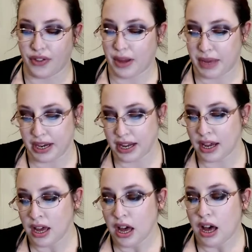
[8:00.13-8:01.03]
not that
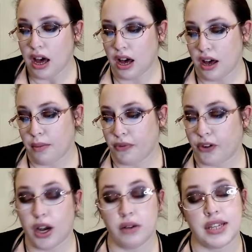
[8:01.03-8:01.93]
many. Um,
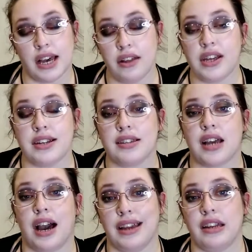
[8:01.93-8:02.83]
for a hotel, that is
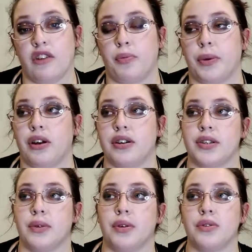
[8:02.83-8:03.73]
kind of, but
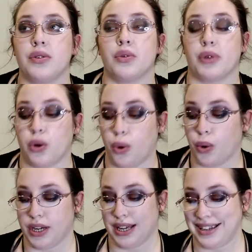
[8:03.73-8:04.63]
also those are the
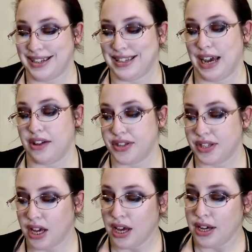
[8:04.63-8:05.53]
recorded
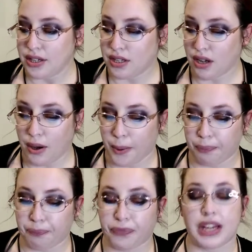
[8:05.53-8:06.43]
deaths.
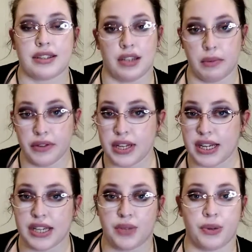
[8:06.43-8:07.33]
So some of the
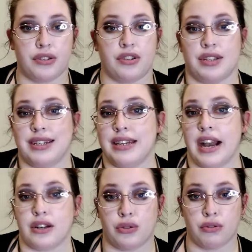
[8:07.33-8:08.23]
deaths were just
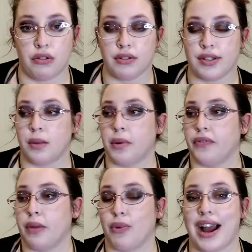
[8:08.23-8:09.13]
natural, some
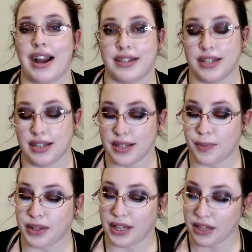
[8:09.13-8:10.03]
of them were
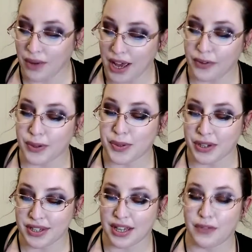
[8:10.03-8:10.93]
accidents, but then you have those
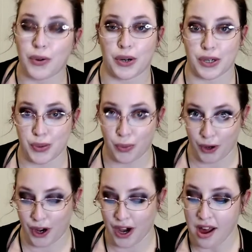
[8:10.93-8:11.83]
ones that, of course,
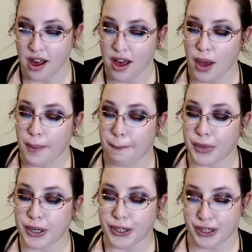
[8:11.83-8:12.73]
were
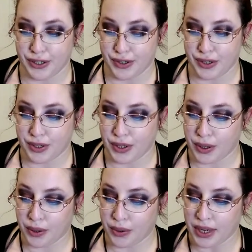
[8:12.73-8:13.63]
murders.
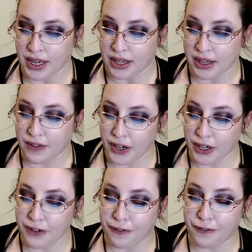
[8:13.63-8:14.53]
So the
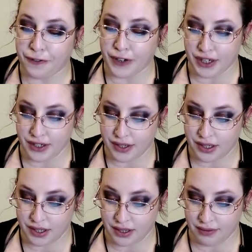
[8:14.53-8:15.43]
very
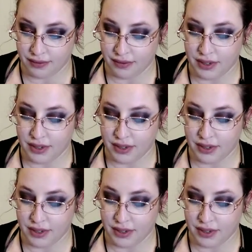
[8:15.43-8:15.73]
first